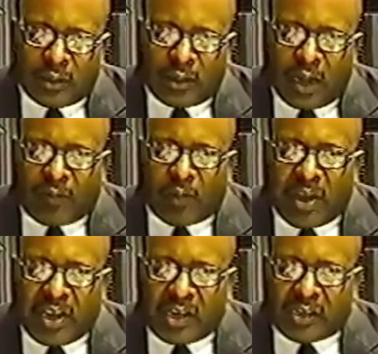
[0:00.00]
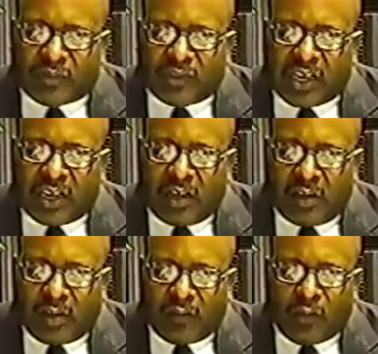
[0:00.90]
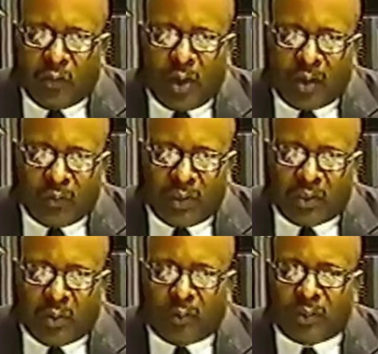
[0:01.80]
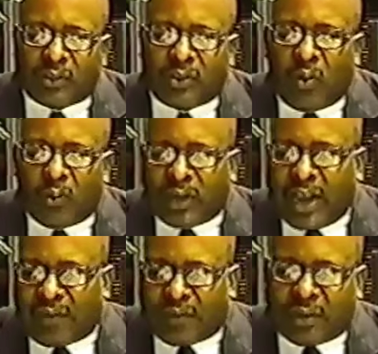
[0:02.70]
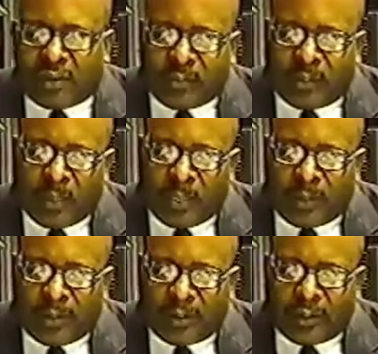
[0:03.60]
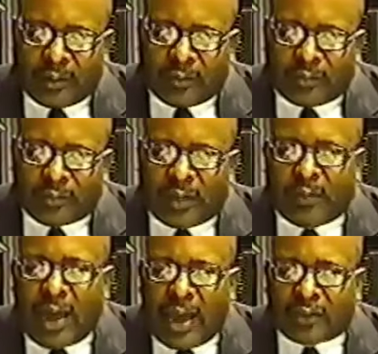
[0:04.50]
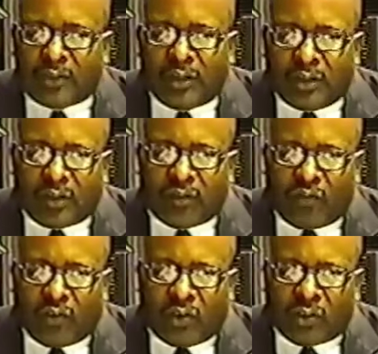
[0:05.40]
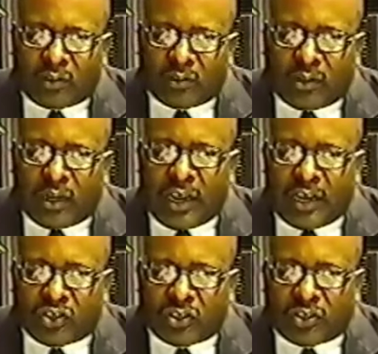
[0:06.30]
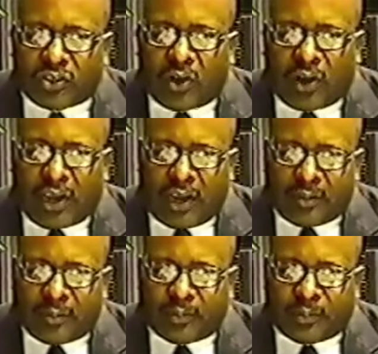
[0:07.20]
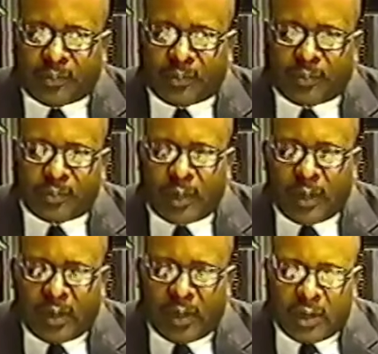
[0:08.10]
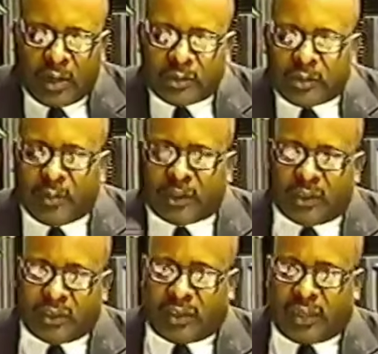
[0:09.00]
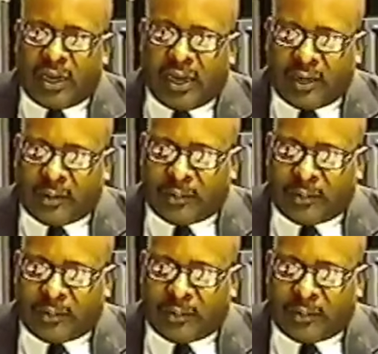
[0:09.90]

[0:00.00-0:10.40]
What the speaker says: After many years of digging for what we thought was gold in Africa, They were actually looking for an ancient stargate. So you must understand that.